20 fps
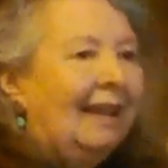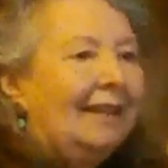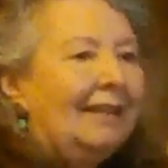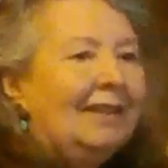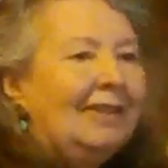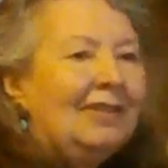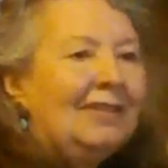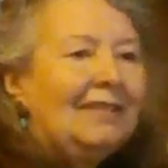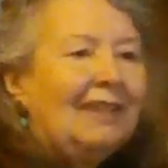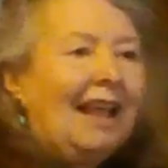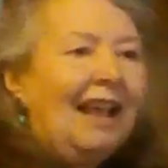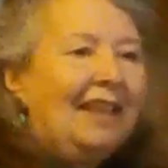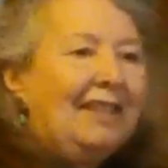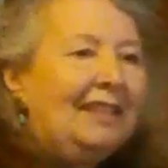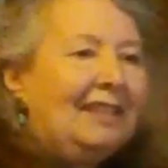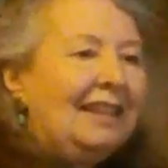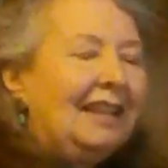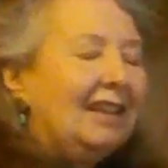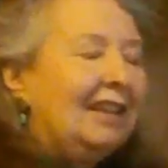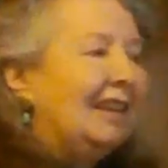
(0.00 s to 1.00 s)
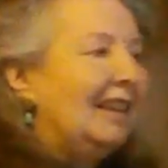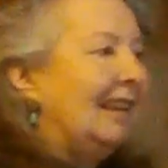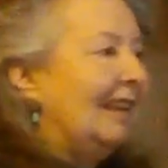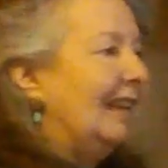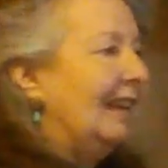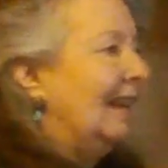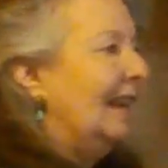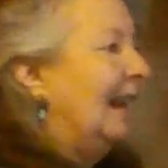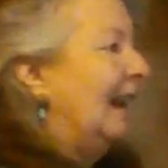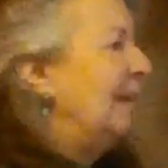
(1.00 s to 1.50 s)
This is, I think,
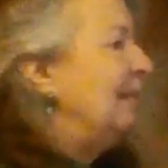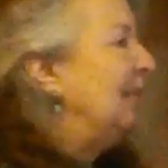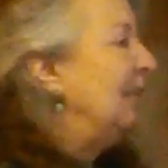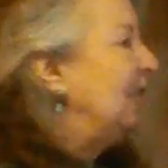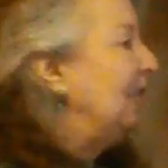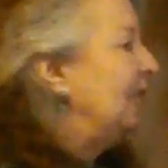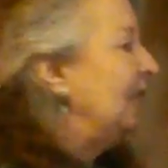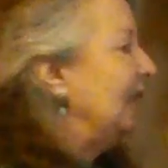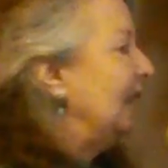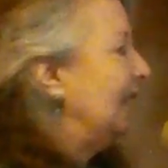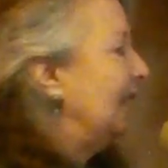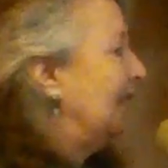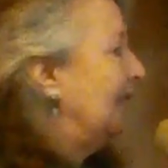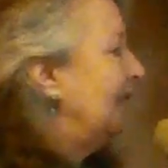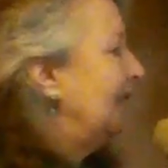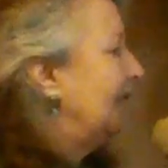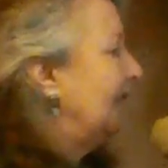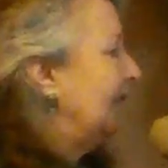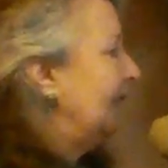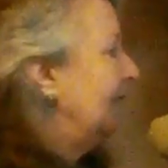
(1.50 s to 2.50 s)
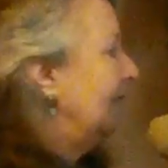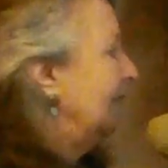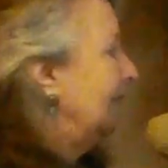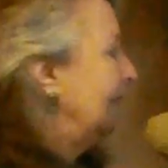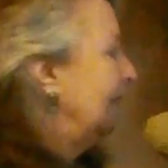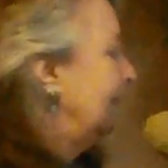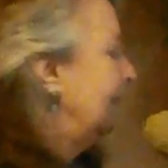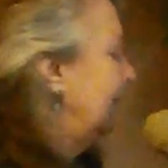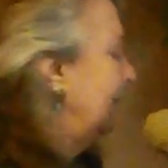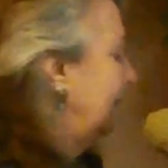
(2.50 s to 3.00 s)
I've been doing this for
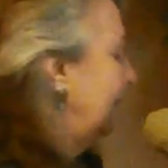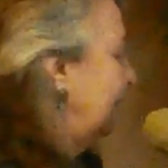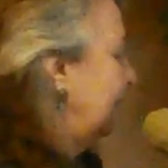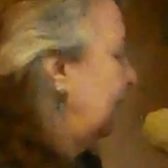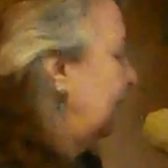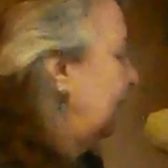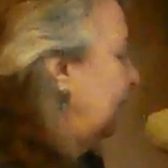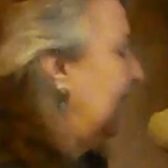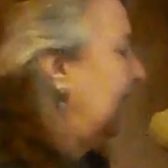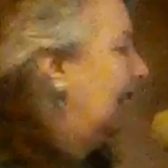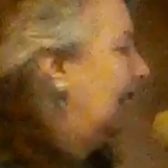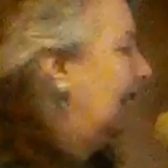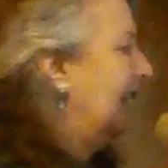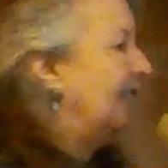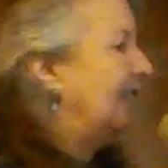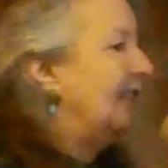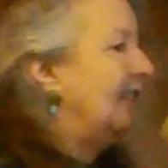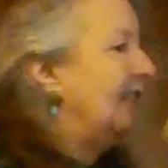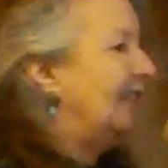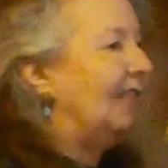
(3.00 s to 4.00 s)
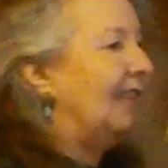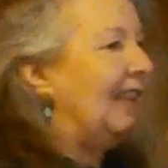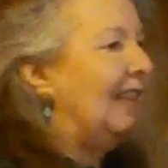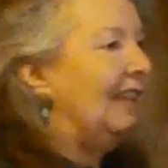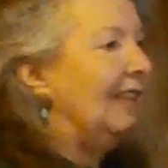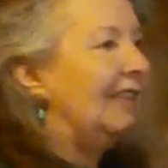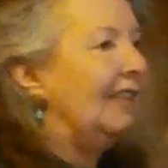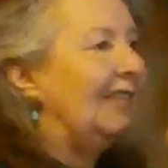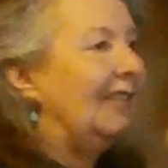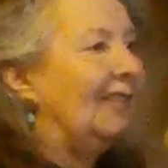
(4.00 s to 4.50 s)
20 odd years. I
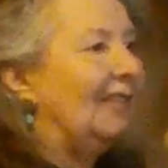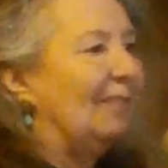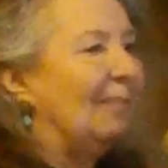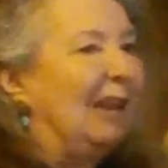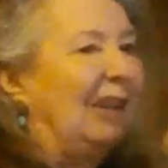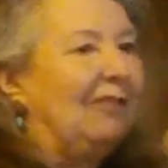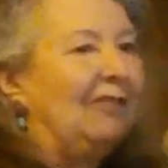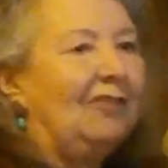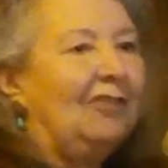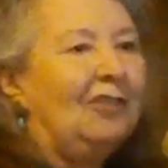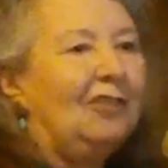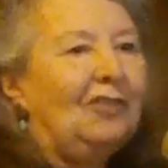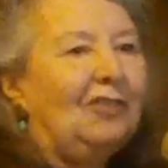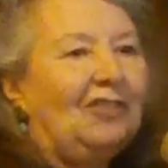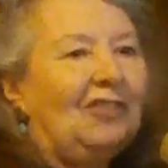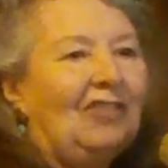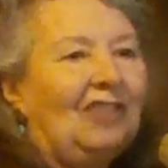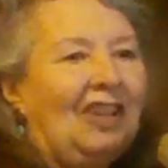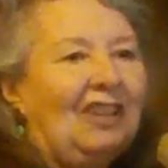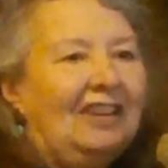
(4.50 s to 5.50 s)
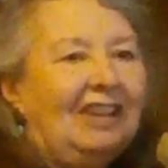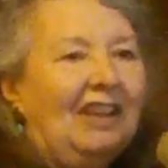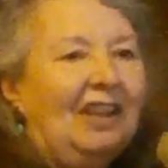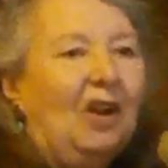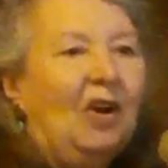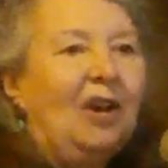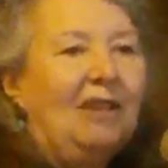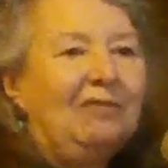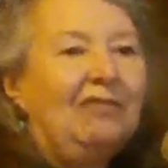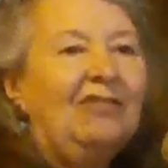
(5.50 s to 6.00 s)
think this is my first Sunday
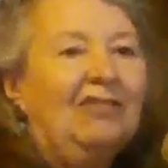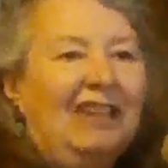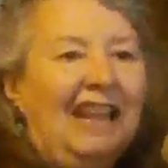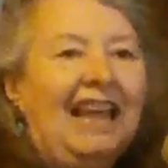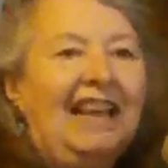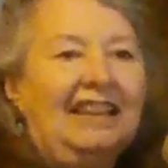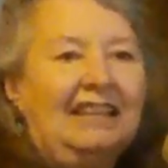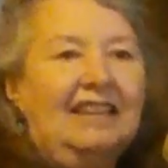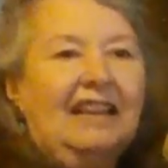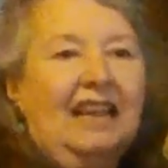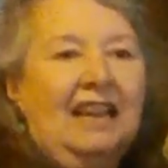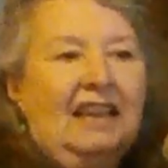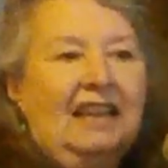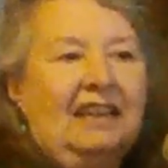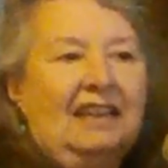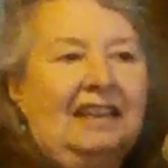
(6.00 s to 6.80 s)
on Flag Day.